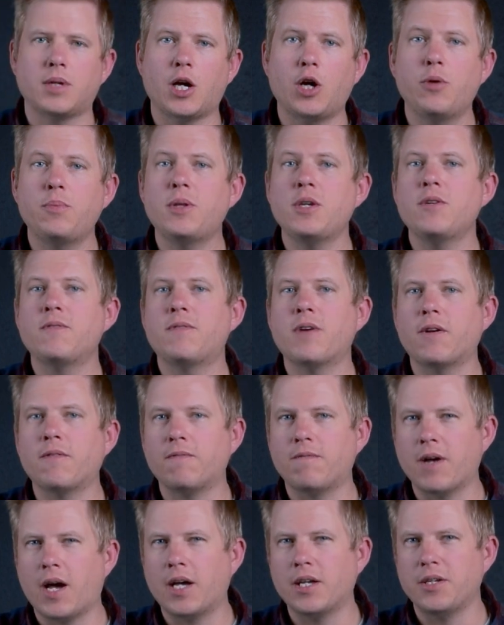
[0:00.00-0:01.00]
I hope that you
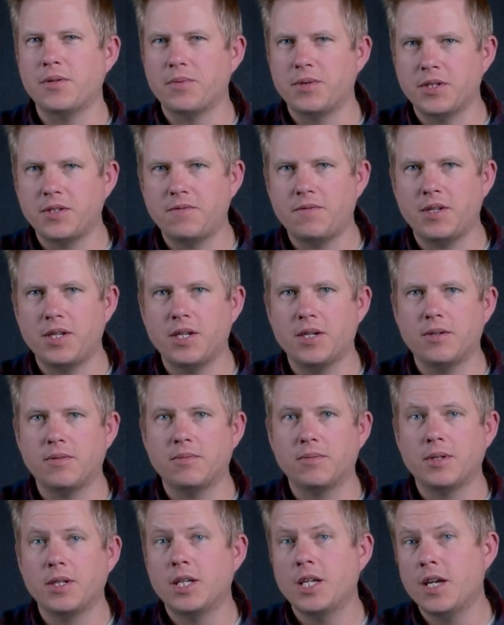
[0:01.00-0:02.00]
found value in this video.
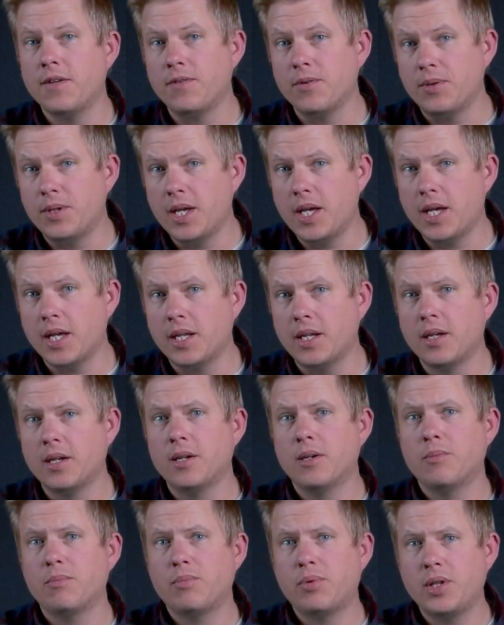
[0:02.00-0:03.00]
If you
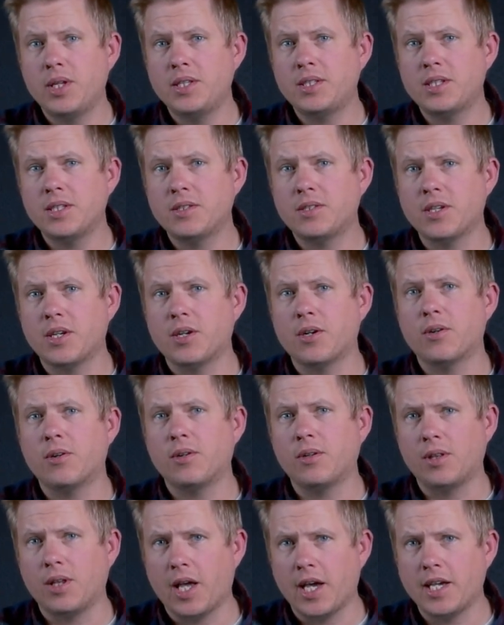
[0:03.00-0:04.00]
did, please
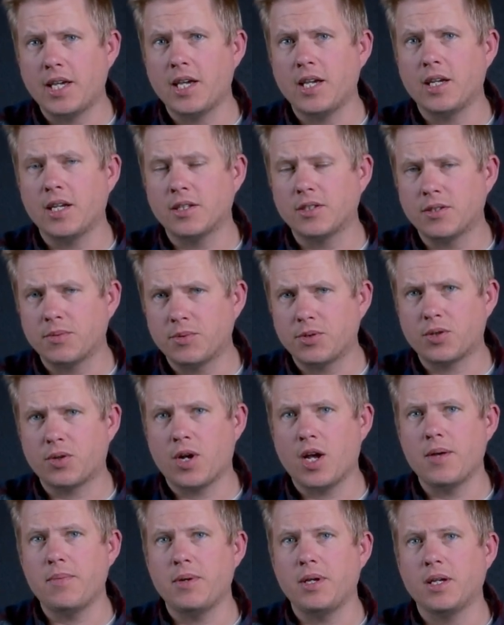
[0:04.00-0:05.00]
consider liking and
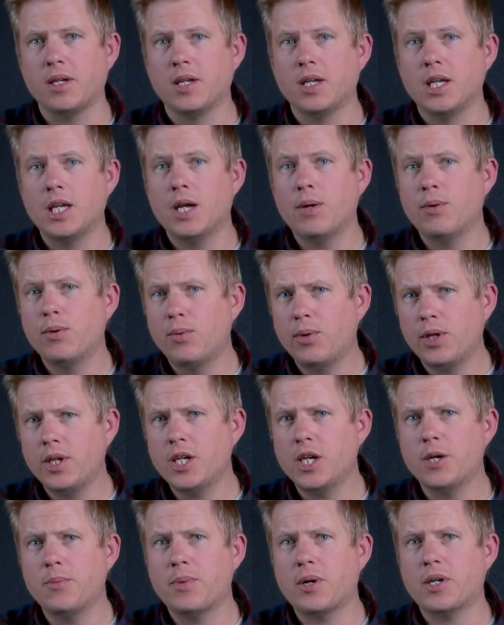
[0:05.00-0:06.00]
subscribing. It would really
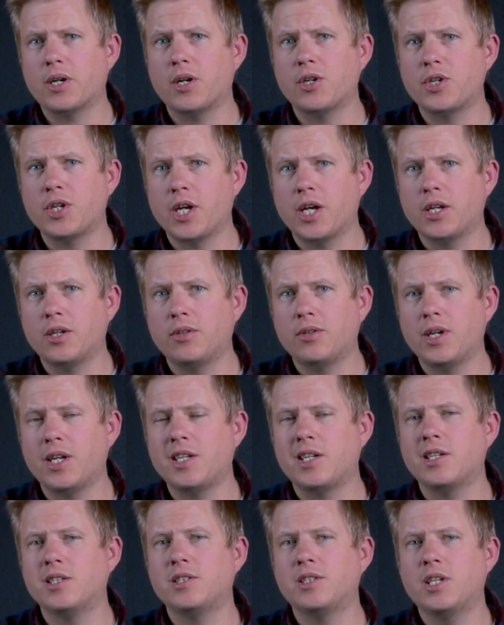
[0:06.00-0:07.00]
help out our channel
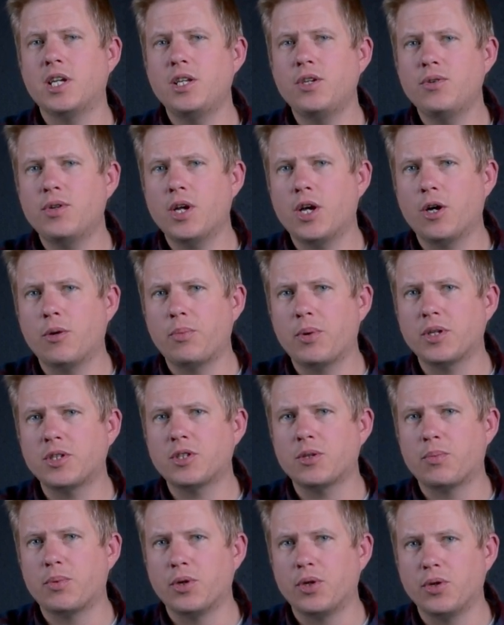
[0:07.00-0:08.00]
and continue to help us
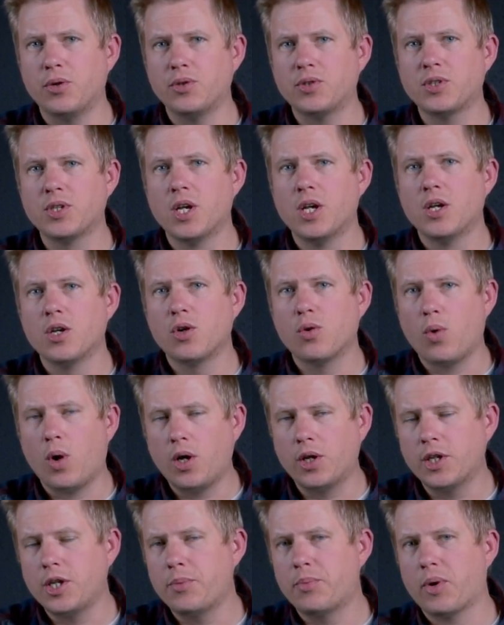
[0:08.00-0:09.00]
to produce
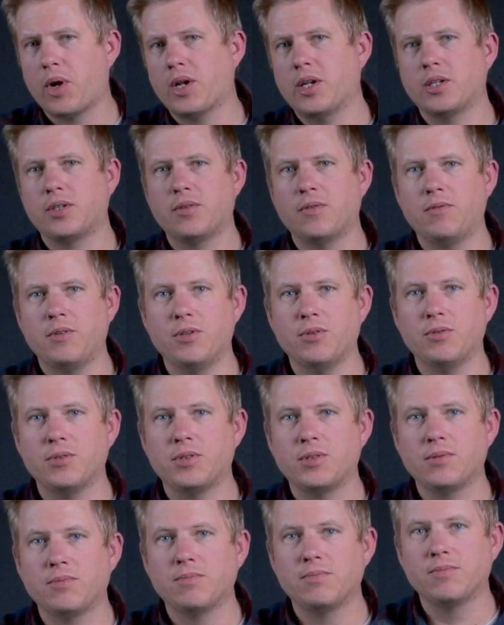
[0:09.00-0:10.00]
quality product
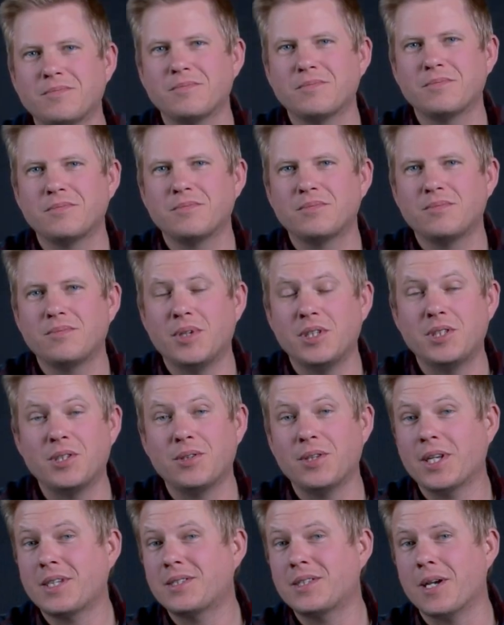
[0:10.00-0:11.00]
reviews.
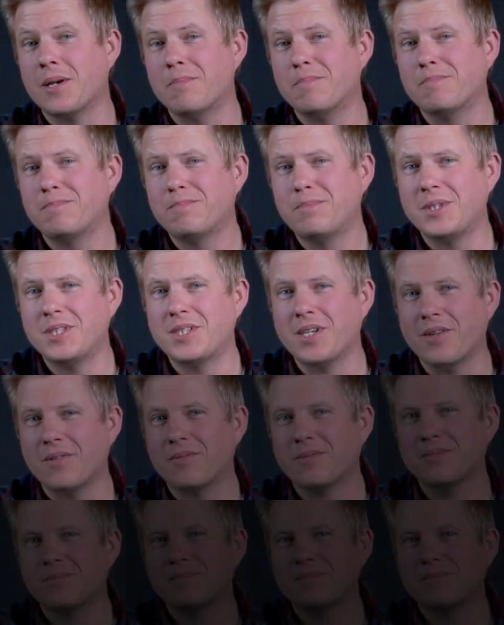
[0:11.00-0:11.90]
Until next time, be safe.